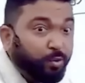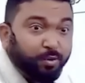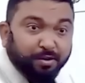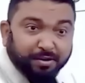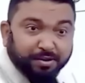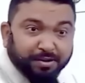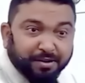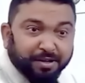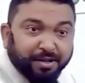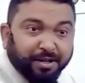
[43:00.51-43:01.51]
No.
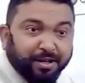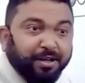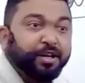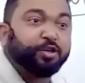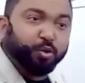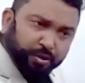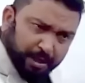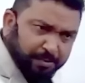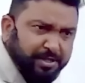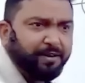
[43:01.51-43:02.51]
He
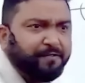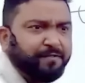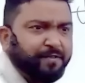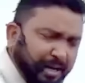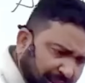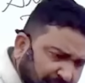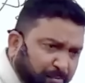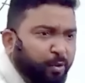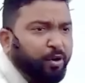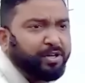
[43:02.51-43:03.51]
shows himself in
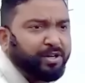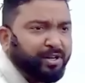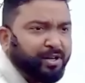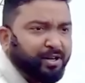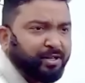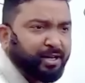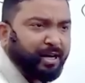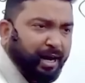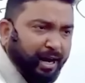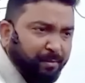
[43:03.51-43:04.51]
the book
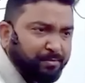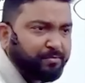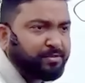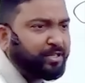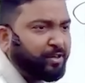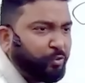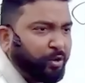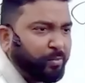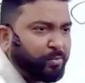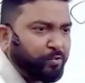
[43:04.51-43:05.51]
that I am seeing a
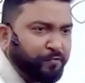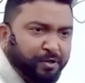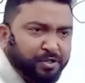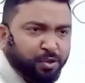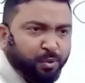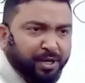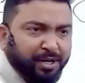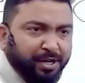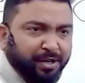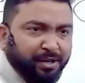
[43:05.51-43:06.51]
dream. So first story,
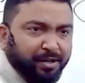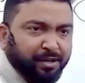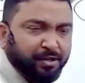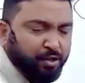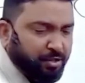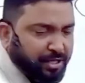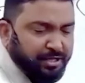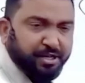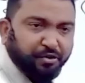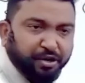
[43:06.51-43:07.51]
Chaucer
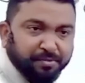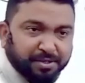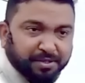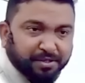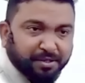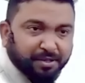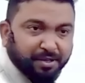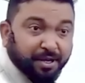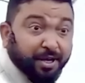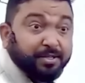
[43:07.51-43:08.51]
is in dreams.
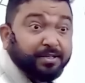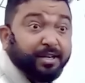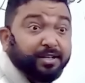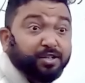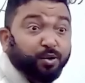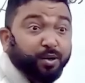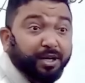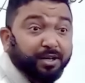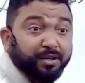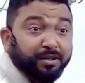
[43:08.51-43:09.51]
Second
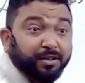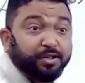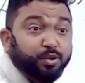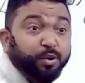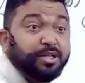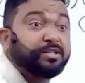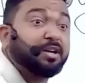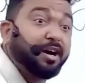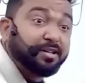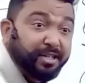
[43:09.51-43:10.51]
story, the story
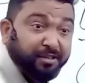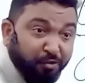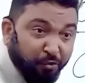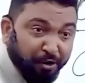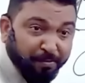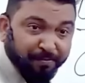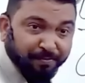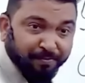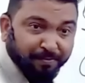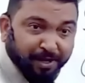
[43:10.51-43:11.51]
starts in the dream.
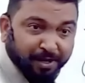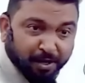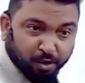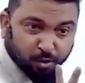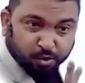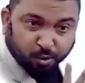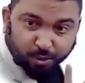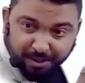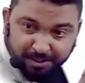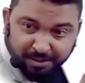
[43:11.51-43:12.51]
Two
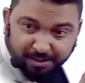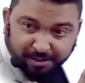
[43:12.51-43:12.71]
stories.